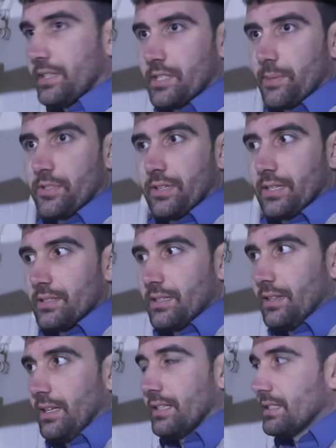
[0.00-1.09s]
this up so you can see
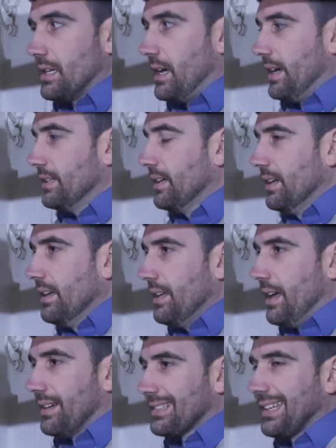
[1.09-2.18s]
the inside.
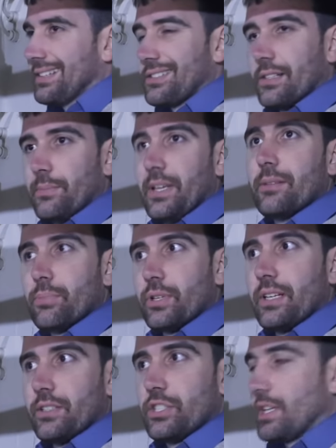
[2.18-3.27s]
Uh, again, it's going to be in pretty
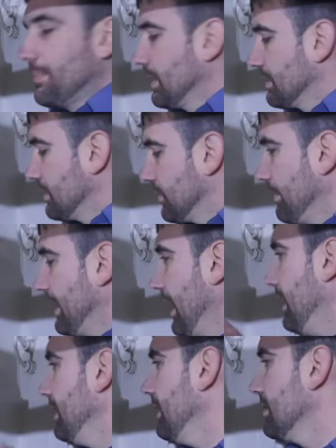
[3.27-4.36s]
good shape because it's from the
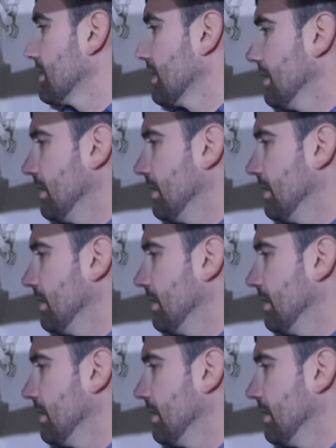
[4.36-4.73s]
80s.